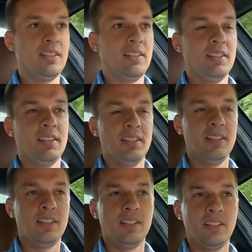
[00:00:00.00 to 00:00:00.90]

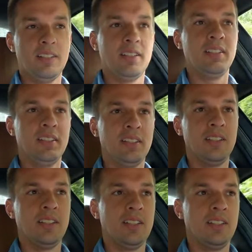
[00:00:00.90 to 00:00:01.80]

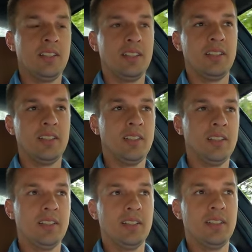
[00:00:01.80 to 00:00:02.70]

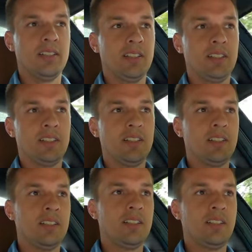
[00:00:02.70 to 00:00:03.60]

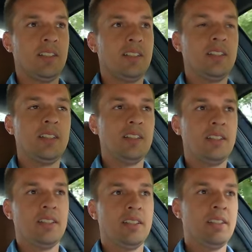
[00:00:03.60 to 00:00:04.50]

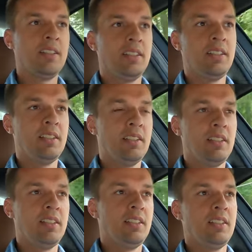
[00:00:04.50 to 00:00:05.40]

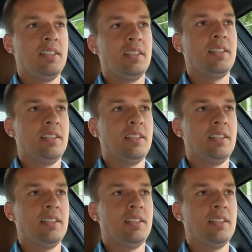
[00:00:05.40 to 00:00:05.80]
The person shown says nothing.